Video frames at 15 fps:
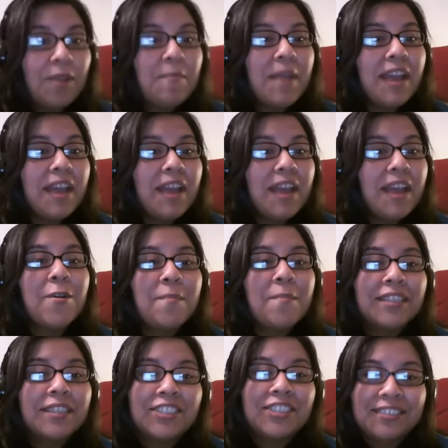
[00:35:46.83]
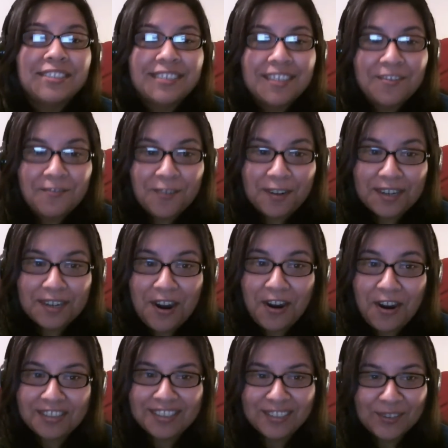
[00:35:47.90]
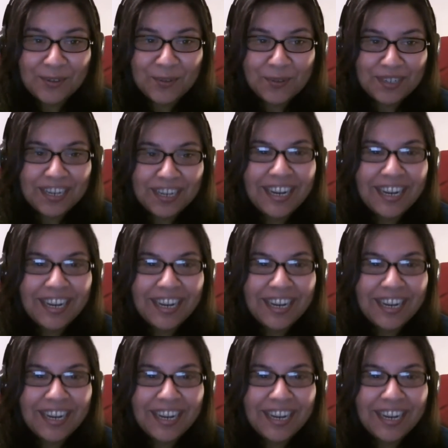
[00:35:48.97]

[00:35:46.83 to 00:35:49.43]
would have made oh. for a much different cartoon.